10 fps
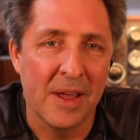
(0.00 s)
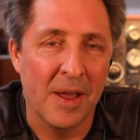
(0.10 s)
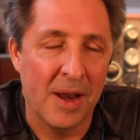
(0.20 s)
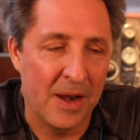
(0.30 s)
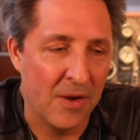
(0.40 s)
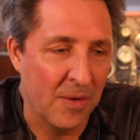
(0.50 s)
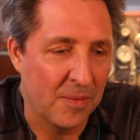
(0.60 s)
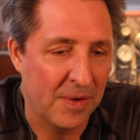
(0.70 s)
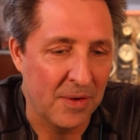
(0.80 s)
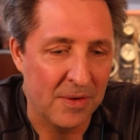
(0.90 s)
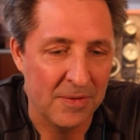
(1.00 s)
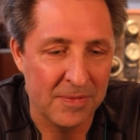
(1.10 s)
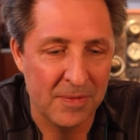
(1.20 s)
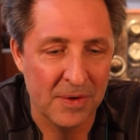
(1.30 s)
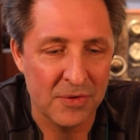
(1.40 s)
Uh, and I know yeah. you know
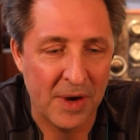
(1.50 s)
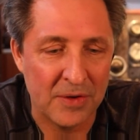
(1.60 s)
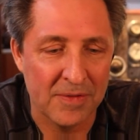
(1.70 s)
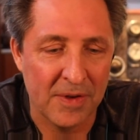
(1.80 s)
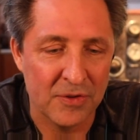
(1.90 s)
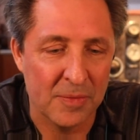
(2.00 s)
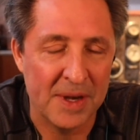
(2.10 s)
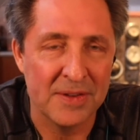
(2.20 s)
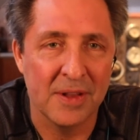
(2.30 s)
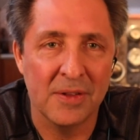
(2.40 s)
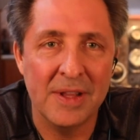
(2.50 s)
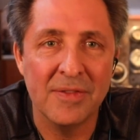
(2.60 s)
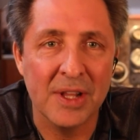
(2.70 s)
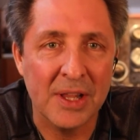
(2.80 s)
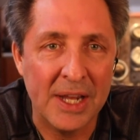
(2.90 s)
you've, you're director of functional medicine at
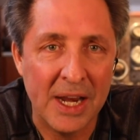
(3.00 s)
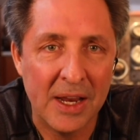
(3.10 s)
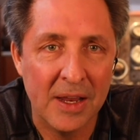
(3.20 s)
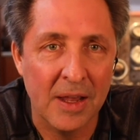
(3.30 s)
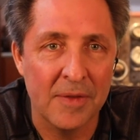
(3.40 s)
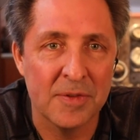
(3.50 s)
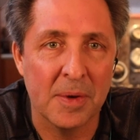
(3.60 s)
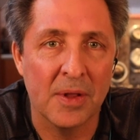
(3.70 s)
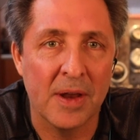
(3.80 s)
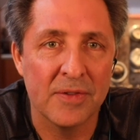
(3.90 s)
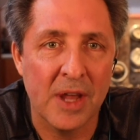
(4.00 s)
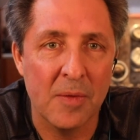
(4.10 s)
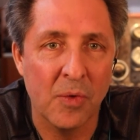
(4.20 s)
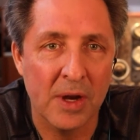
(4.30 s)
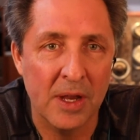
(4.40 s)
Cleveland Clinic. I've uh, spent a lot of
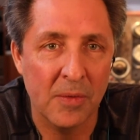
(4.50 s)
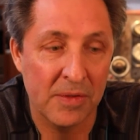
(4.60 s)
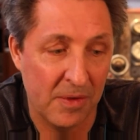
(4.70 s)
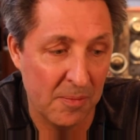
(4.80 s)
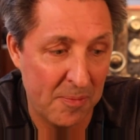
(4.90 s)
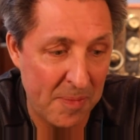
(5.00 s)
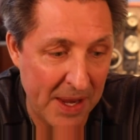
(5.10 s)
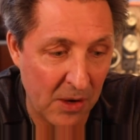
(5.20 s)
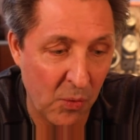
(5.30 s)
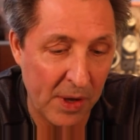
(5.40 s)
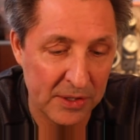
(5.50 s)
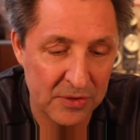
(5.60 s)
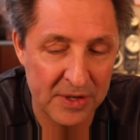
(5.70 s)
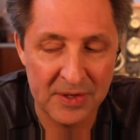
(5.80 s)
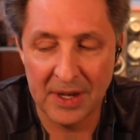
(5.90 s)
time working with you know, big,
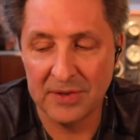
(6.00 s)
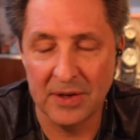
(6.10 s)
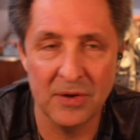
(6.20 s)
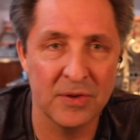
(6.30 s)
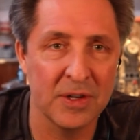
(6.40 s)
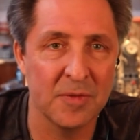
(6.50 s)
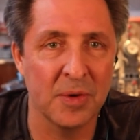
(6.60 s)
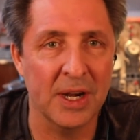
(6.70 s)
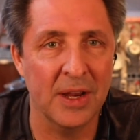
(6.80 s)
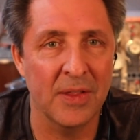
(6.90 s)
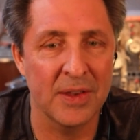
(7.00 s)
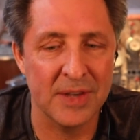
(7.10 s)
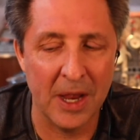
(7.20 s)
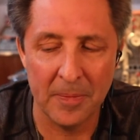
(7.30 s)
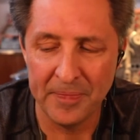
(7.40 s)
well-trusted institutions bringing
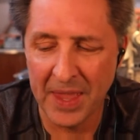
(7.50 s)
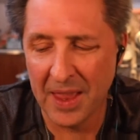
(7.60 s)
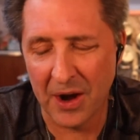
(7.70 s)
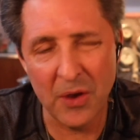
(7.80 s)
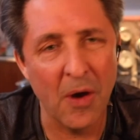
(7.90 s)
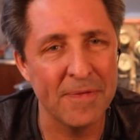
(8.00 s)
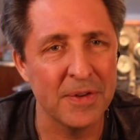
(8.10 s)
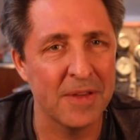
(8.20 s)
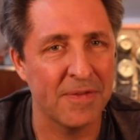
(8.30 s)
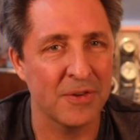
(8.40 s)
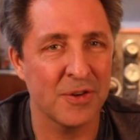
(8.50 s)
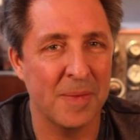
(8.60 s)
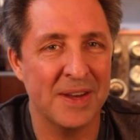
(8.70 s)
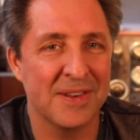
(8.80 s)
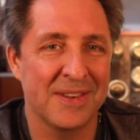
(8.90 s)
this out. Are you hopeful that
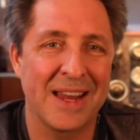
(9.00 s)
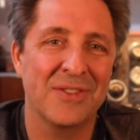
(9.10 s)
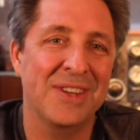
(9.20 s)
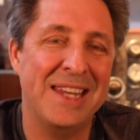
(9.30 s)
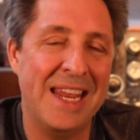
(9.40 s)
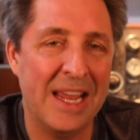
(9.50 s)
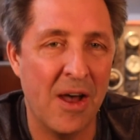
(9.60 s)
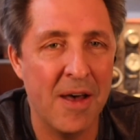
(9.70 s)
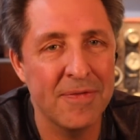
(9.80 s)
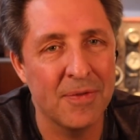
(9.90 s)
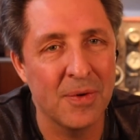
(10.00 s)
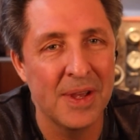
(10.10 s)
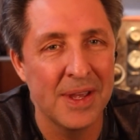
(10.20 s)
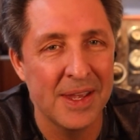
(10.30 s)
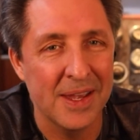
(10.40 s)
functional medicine is actually taking off,
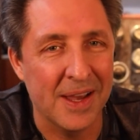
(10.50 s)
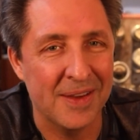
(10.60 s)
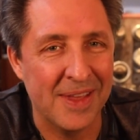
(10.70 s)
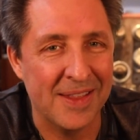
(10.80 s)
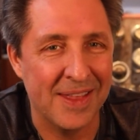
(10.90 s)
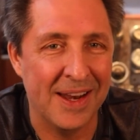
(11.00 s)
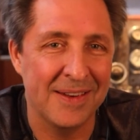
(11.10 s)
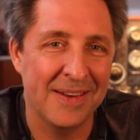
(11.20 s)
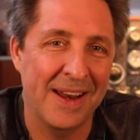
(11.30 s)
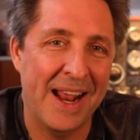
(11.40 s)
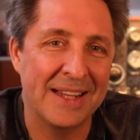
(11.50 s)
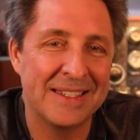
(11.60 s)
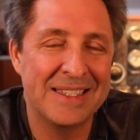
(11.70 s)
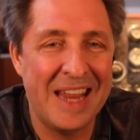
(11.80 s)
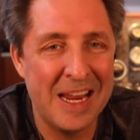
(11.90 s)
uh, that that it it
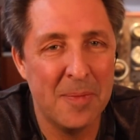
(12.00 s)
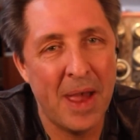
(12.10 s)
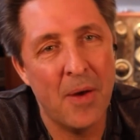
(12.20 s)
has staying